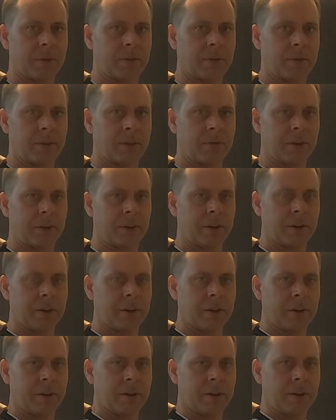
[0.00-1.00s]
deliver.
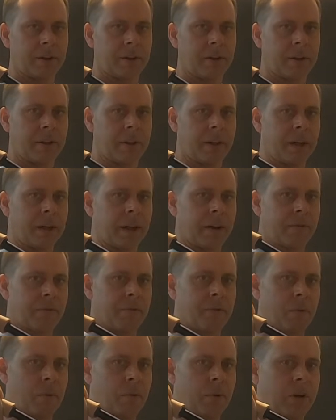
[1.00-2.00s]
And
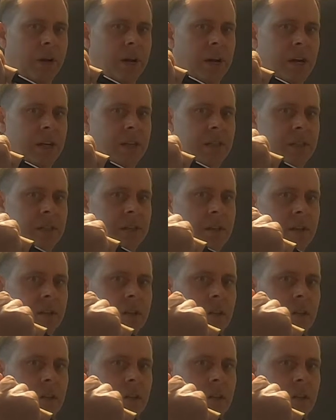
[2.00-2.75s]
forward cast,